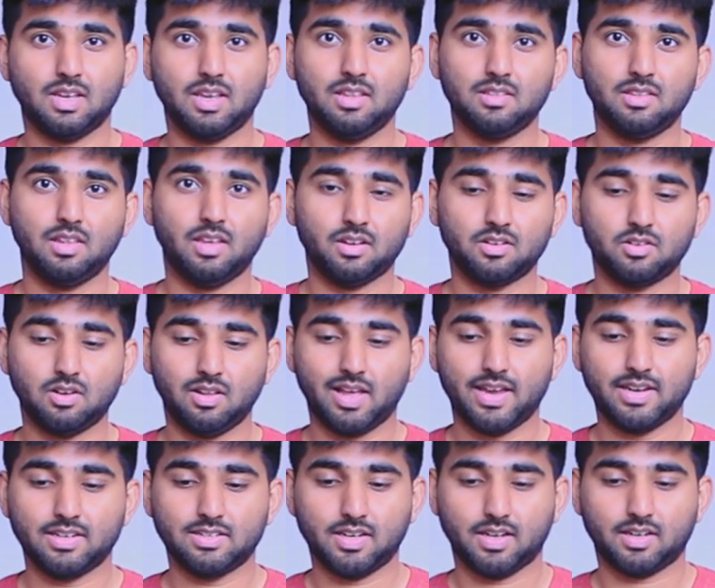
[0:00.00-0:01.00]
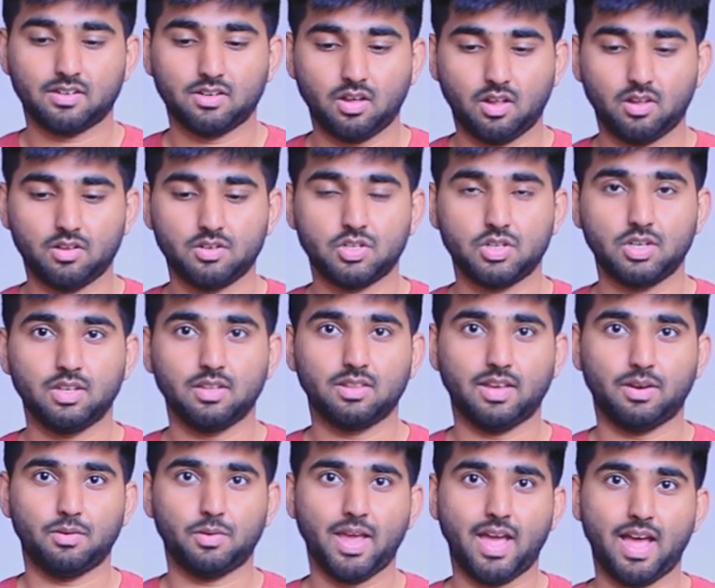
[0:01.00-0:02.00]
in the underlying technology
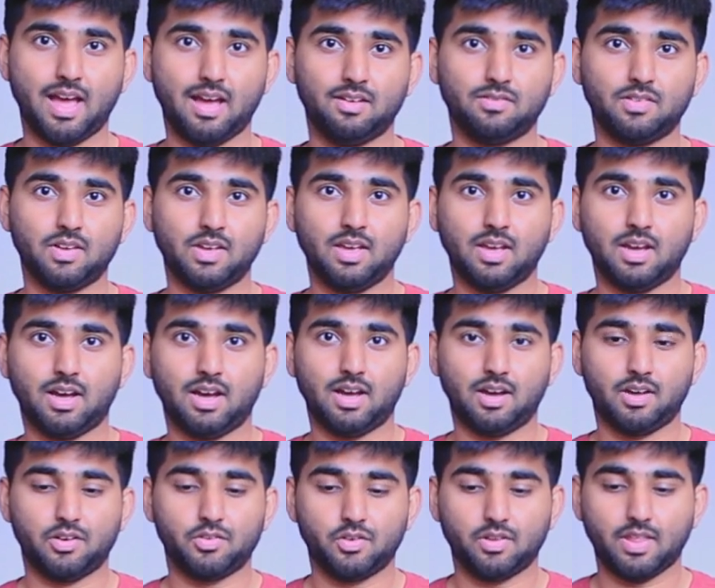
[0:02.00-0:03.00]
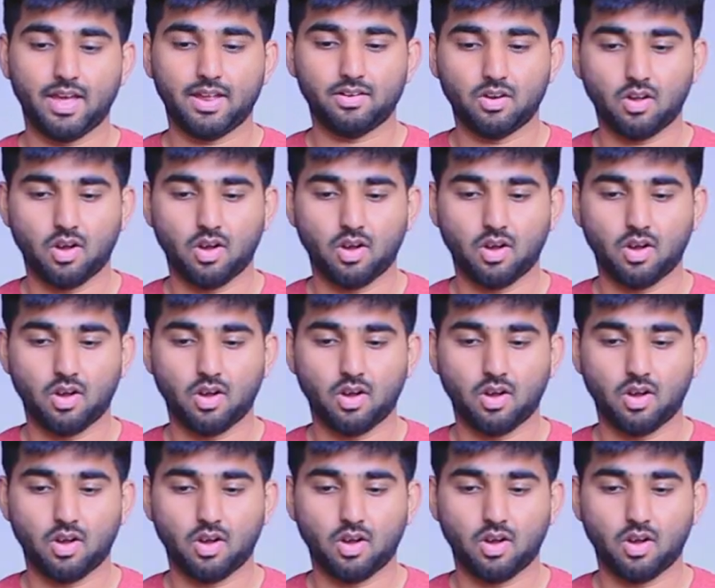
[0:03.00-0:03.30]
that we have uh, under that